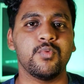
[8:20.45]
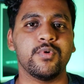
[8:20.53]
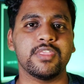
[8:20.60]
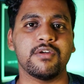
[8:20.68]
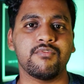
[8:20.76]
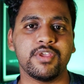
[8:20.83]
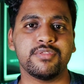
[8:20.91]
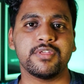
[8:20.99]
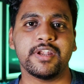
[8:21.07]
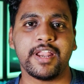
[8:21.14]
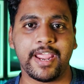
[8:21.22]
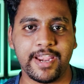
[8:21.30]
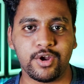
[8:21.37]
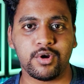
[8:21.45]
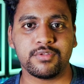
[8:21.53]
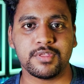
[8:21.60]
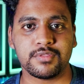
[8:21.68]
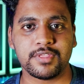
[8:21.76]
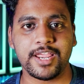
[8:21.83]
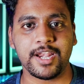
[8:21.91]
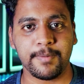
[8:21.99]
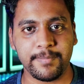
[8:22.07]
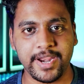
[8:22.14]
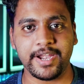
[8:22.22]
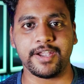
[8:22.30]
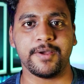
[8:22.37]
with the recent 8.69
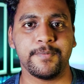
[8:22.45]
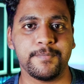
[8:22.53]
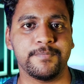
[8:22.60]
update.